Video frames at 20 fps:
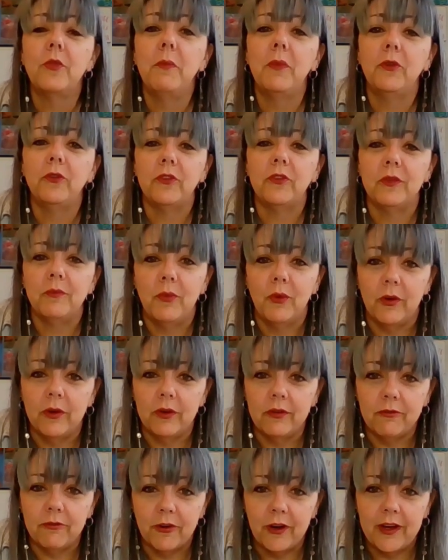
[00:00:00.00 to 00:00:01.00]
The most
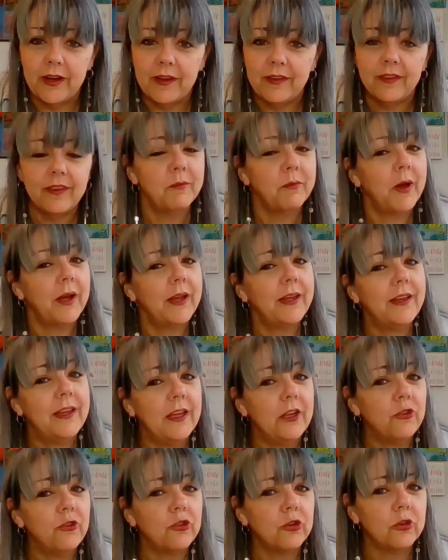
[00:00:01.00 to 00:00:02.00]
important phrase that my
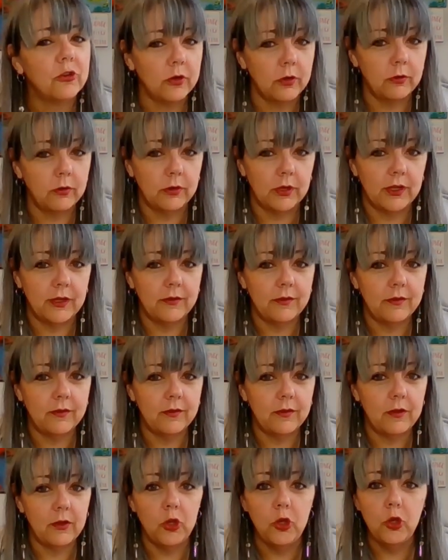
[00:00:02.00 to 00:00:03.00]
teacher told
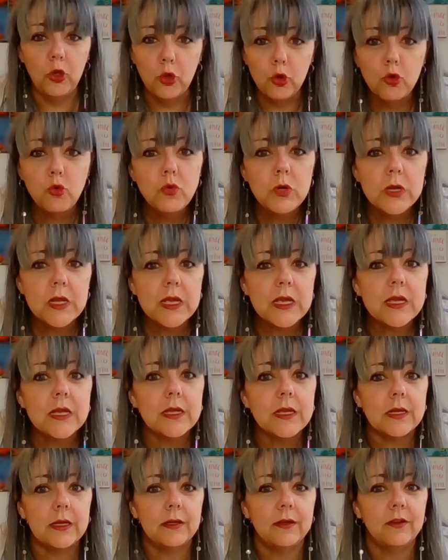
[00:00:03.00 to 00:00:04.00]
us, you
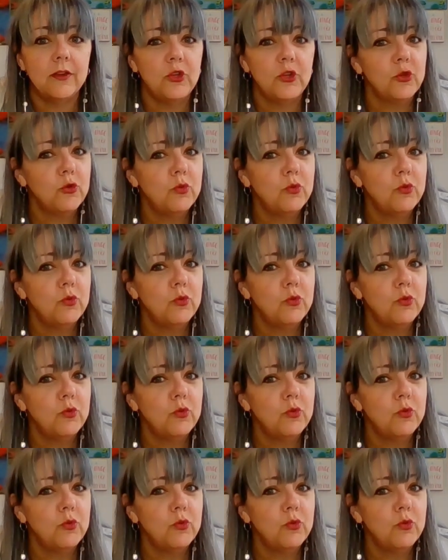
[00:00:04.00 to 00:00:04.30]
need